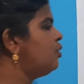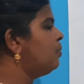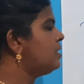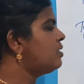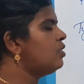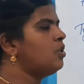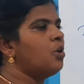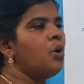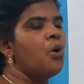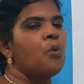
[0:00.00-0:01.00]
You must
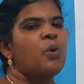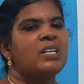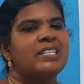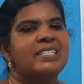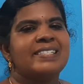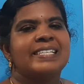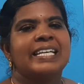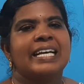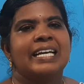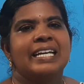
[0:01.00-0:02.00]
know what is
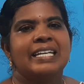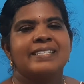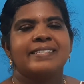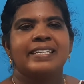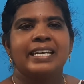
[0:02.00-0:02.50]
callus.